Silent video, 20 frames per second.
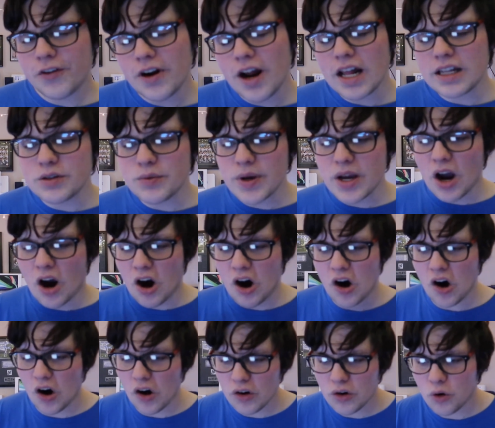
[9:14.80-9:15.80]
you're not doing
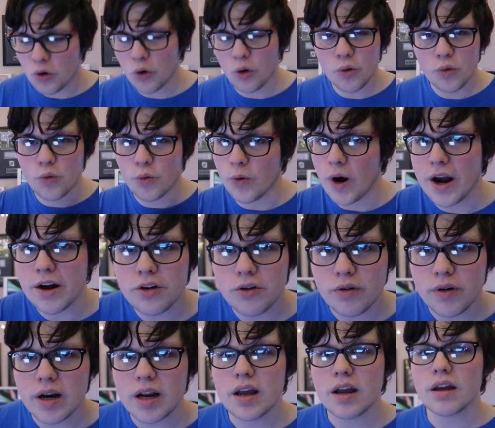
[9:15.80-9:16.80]
hardcore
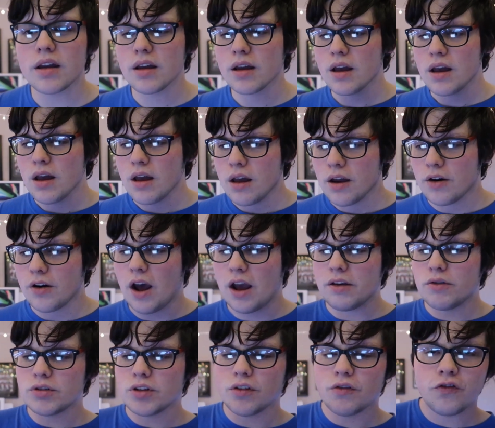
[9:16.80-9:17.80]
rendering, you're
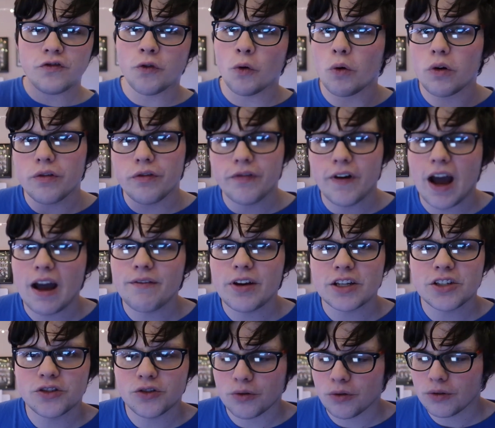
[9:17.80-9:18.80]
not using 4 to 5
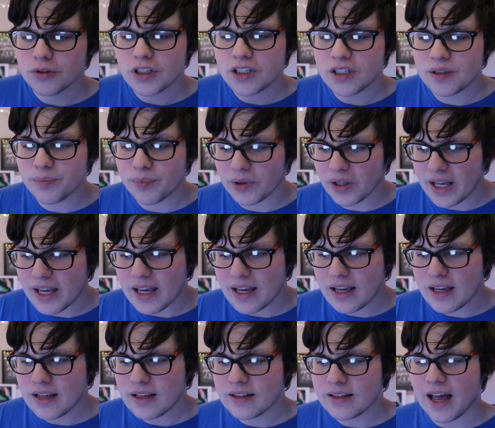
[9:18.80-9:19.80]
external
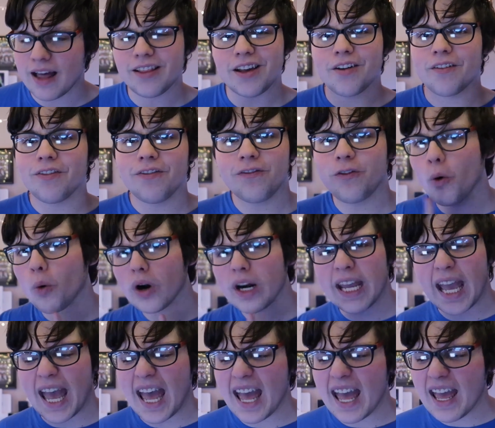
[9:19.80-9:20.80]
displays at like
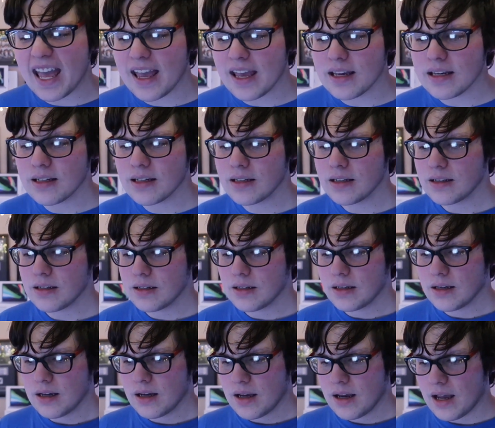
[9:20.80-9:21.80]
4K,
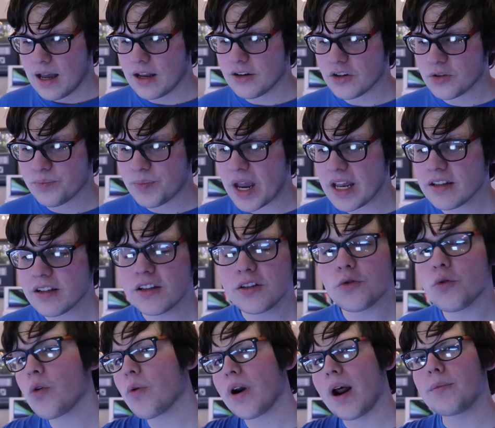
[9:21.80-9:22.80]
and just basically
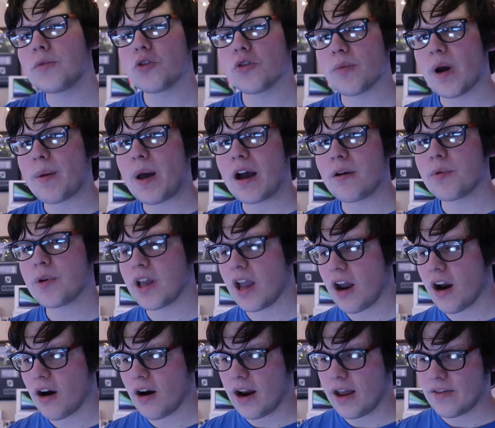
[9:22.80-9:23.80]
doing what I'm doing with my MacBook
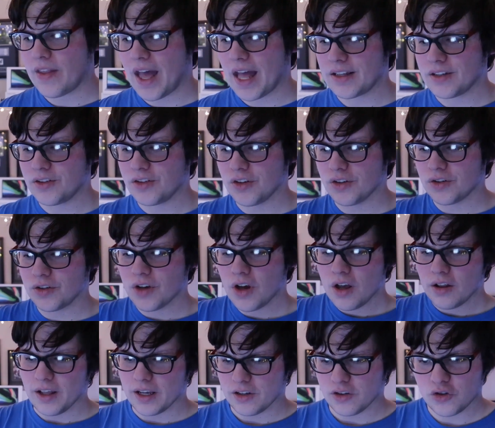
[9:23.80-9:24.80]
Air, and that's just
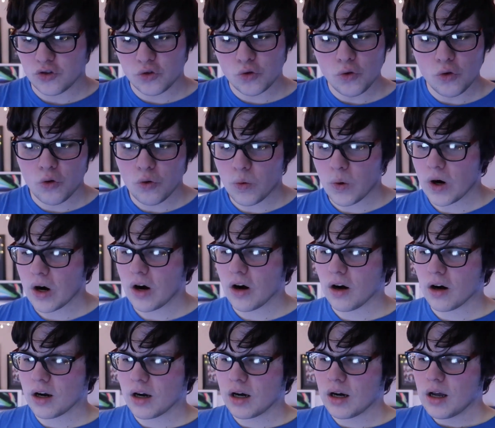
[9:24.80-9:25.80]
like
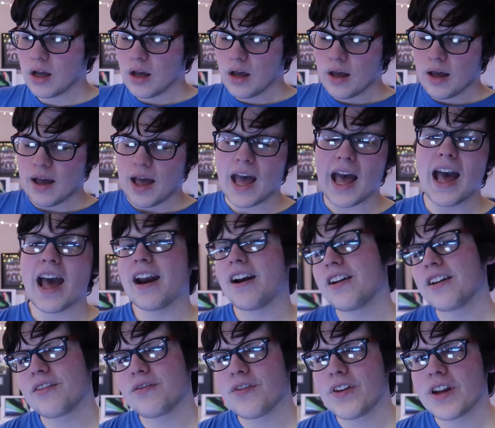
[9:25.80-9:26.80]
schoolwork,
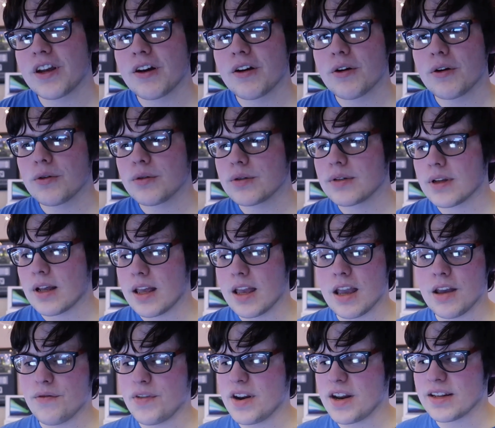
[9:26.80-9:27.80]
editing videos,
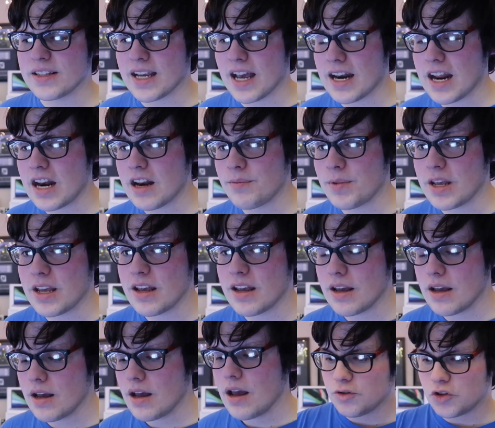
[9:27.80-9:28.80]
even in
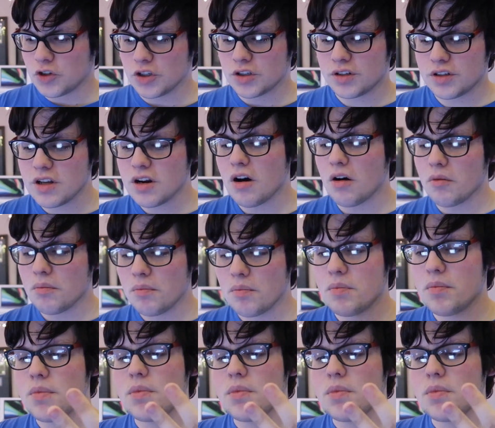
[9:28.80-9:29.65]
1080p, just, you know,